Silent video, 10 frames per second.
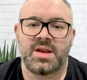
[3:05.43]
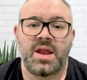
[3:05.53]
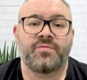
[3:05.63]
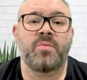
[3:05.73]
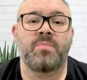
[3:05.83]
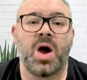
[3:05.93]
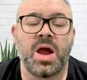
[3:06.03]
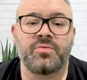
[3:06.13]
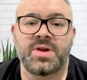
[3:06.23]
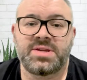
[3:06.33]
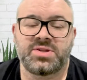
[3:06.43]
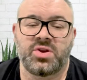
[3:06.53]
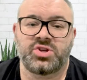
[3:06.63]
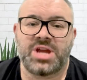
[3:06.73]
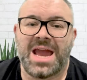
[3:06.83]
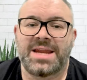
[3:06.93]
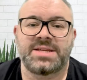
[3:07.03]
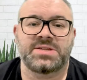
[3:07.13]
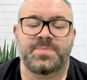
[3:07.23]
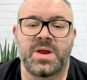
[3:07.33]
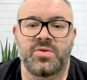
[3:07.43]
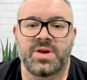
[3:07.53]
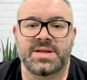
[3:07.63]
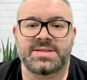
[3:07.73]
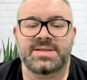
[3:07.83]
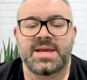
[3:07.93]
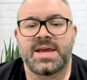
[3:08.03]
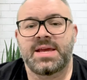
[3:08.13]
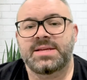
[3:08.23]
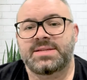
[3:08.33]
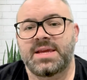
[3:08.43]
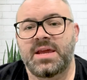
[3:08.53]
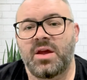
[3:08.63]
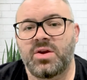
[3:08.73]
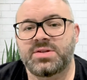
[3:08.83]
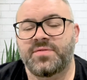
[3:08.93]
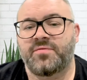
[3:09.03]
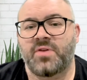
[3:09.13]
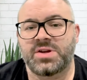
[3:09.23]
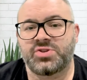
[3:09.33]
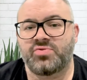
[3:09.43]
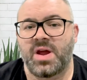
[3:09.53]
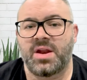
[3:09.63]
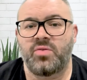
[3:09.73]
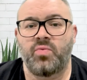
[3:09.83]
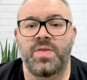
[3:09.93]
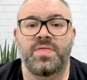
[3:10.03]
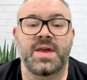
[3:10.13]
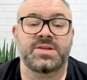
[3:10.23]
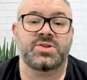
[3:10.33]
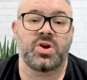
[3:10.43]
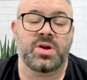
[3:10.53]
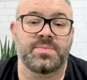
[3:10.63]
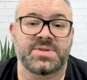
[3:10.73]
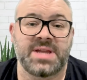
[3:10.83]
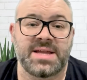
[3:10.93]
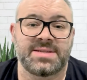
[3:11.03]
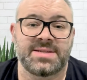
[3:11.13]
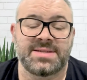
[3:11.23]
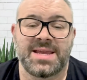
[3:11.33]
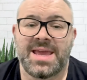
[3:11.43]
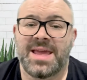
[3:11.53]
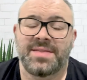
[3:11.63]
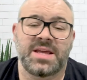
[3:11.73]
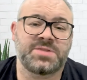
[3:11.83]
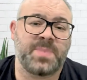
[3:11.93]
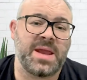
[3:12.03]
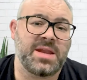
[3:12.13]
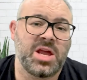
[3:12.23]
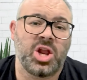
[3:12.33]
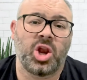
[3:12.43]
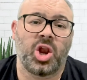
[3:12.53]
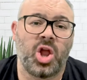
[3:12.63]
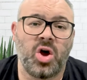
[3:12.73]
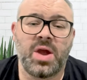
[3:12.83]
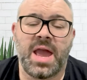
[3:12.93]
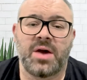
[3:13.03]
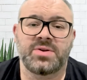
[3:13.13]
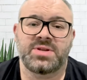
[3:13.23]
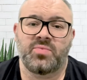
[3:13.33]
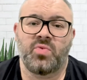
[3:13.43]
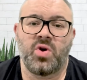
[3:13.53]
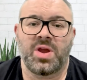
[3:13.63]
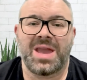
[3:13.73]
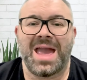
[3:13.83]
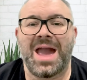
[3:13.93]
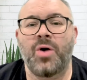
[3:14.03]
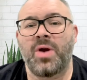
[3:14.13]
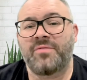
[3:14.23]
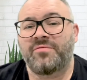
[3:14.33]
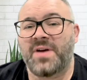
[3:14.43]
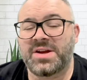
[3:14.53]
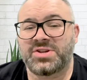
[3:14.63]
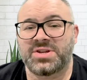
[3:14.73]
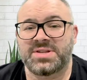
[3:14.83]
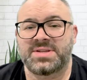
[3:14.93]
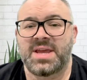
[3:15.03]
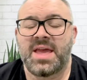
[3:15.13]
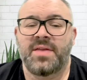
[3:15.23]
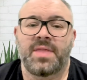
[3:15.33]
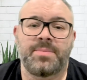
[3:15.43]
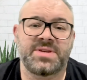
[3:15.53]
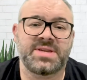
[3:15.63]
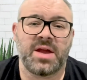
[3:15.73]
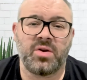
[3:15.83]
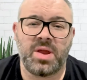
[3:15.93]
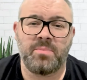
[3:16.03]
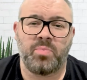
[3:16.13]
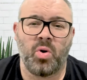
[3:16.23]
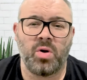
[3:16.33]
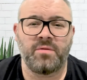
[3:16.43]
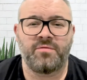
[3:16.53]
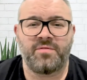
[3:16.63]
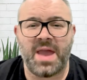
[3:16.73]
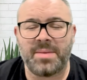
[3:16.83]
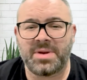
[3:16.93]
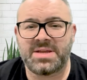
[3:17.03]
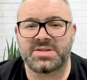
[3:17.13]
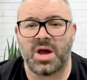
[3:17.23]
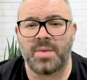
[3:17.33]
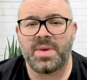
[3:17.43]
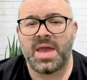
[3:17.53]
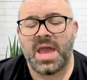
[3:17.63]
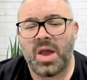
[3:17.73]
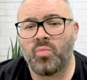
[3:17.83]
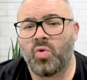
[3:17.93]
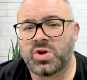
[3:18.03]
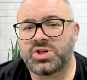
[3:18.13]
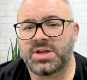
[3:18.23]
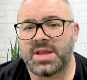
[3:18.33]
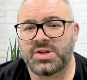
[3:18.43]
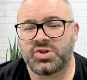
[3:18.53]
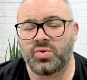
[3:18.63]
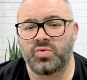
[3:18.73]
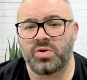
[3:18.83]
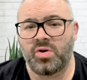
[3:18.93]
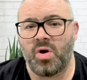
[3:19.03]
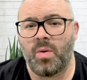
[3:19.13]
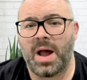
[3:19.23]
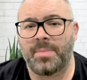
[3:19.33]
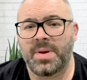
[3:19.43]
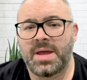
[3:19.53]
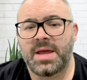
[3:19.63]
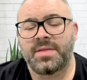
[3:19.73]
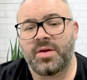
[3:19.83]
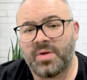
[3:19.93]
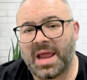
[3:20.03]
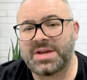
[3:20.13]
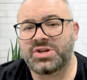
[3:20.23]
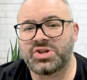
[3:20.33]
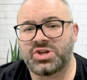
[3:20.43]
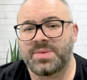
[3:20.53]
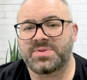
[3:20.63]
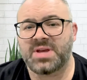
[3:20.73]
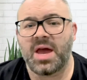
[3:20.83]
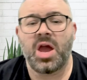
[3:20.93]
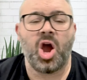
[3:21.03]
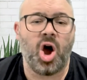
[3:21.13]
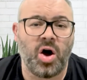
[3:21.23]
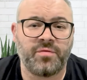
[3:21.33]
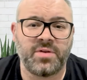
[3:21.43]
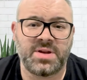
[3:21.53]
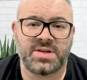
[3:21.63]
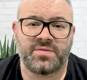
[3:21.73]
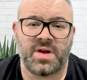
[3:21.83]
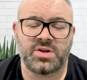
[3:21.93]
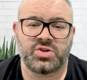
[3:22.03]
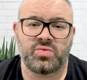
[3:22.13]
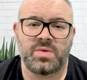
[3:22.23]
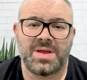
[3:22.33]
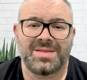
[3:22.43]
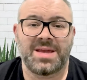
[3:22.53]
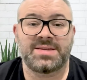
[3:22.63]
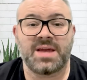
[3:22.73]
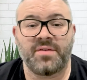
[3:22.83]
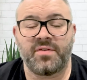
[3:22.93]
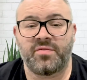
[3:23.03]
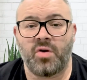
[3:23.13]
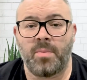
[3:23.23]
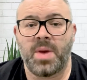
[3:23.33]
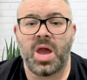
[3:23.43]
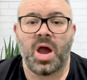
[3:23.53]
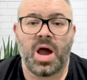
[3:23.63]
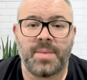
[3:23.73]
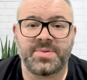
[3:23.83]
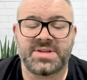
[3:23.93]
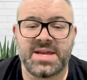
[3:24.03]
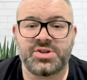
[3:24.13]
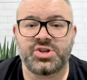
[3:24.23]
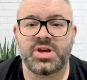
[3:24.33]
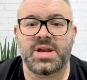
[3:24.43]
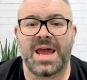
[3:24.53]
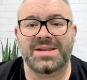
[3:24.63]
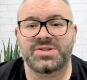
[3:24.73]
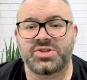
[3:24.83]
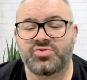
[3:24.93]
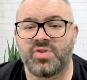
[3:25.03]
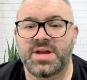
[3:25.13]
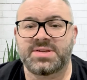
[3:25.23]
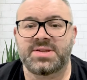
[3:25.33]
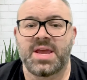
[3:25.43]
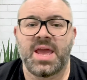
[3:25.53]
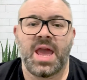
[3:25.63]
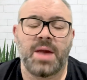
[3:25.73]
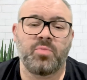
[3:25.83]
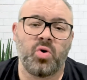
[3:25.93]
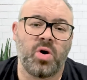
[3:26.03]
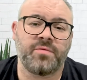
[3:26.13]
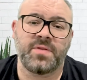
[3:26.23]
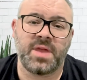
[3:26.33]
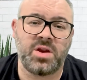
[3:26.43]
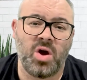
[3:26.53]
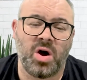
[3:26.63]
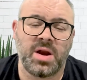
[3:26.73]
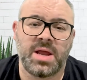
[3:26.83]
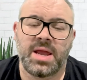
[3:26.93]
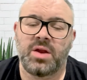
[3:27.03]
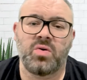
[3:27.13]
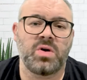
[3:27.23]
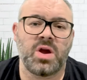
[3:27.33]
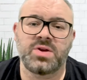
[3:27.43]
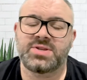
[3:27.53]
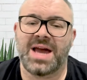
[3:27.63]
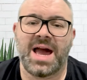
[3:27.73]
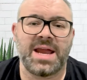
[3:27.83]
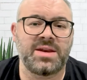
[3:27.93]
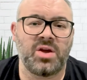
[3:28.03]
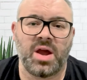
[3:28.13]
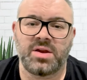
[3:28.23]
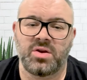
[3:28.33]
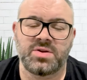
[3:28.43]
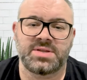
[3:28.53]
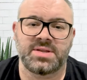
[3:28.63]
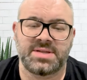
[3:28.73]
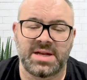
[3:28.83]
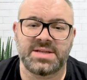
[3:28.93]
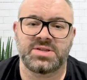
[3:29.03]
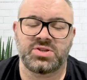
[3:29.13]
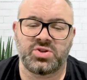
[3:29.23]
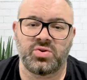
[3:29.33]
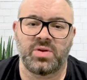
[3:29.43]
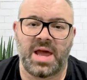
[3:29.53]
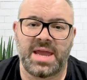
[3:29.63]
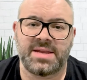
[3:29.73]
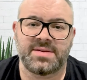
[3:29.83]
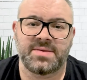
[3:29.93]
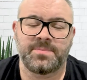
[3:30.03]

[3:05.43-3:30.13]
Now, from my research and experience, CEOs are frustrated with their circumstances. They spend long hours at work or at functions. They miss out on important family time and watching their children grow up. Their relationships are often dysfunctional. They suffer from hypertension and stress, and more often than not, it all goes undiagnosed until it's too late.